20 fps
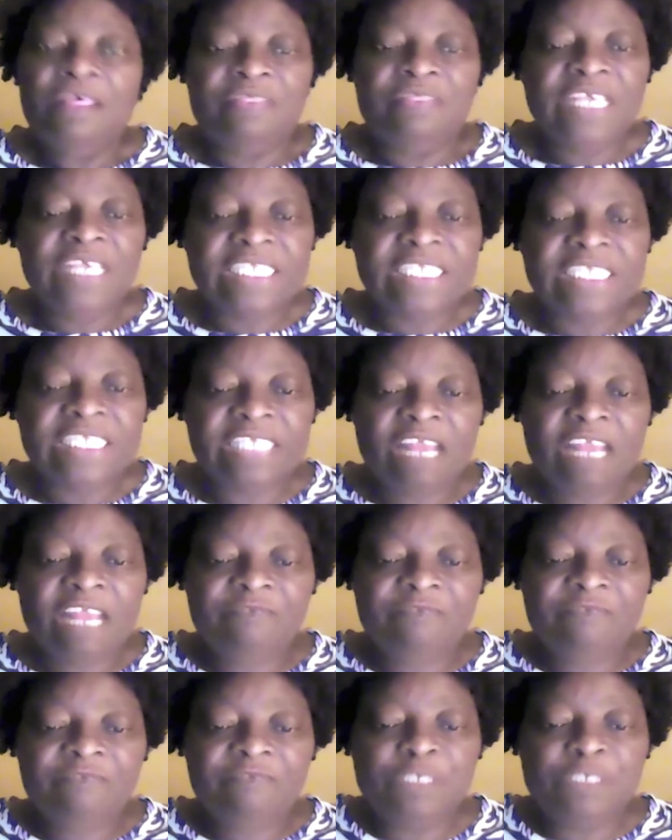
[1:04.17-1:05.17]
this
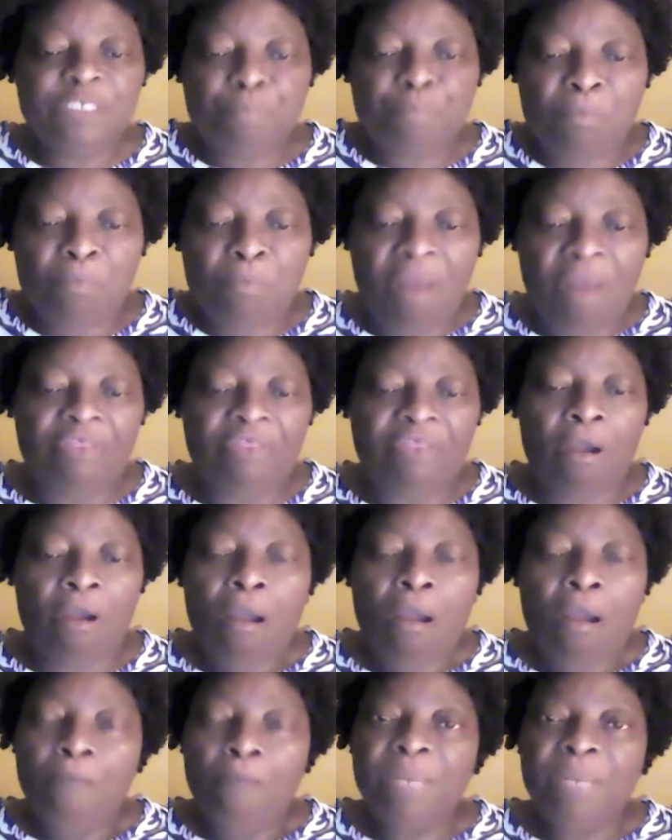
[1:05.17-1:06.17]
selfish mother
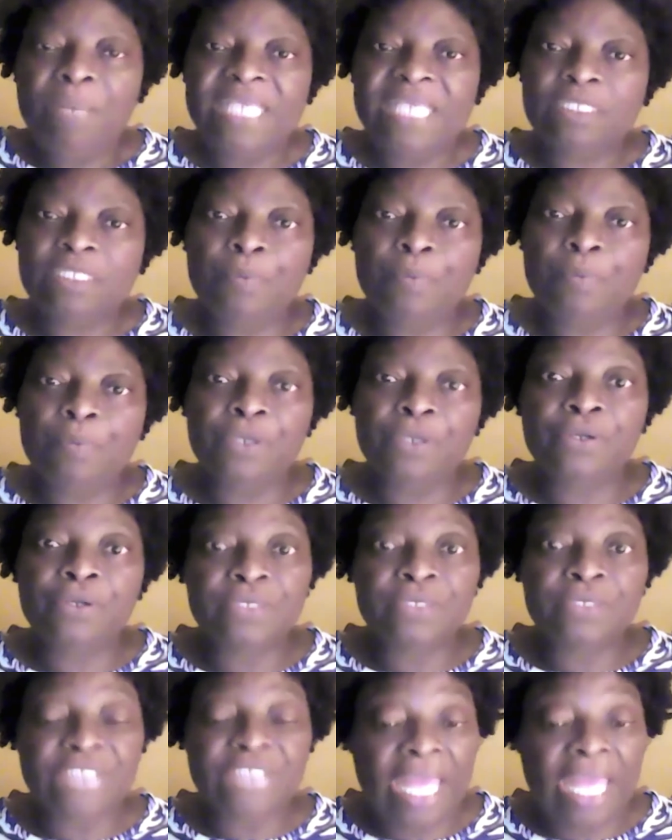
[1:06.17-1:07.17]
placed upon her
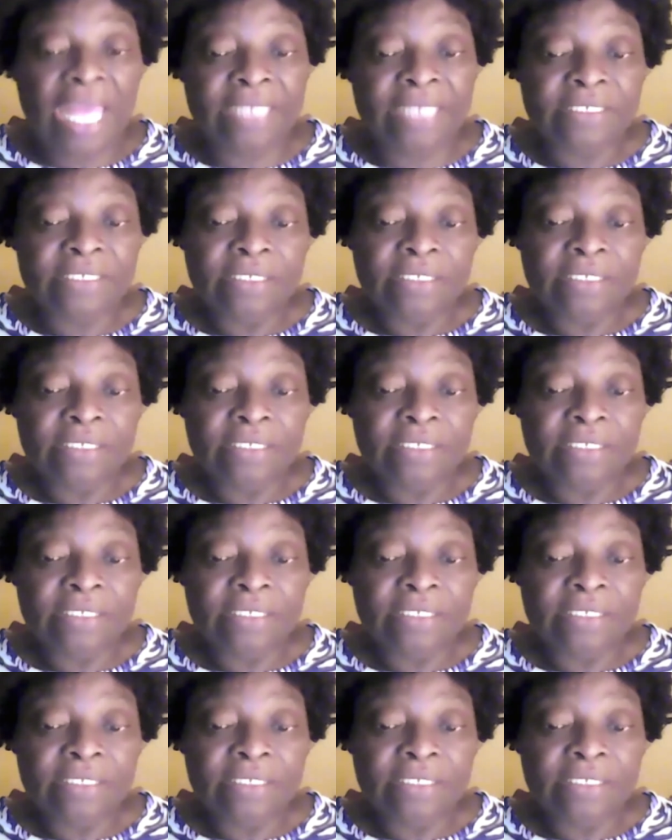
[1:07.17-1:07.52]
child?